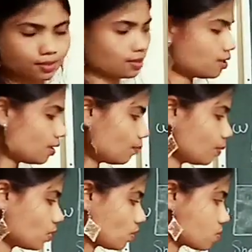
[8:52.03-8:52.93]

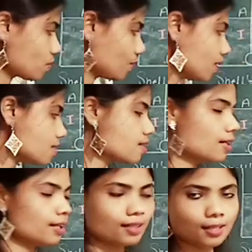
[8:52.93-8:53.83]
Because of this
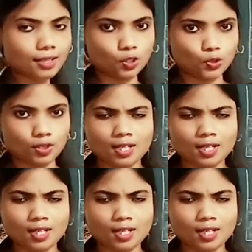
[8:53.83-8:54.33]
relation.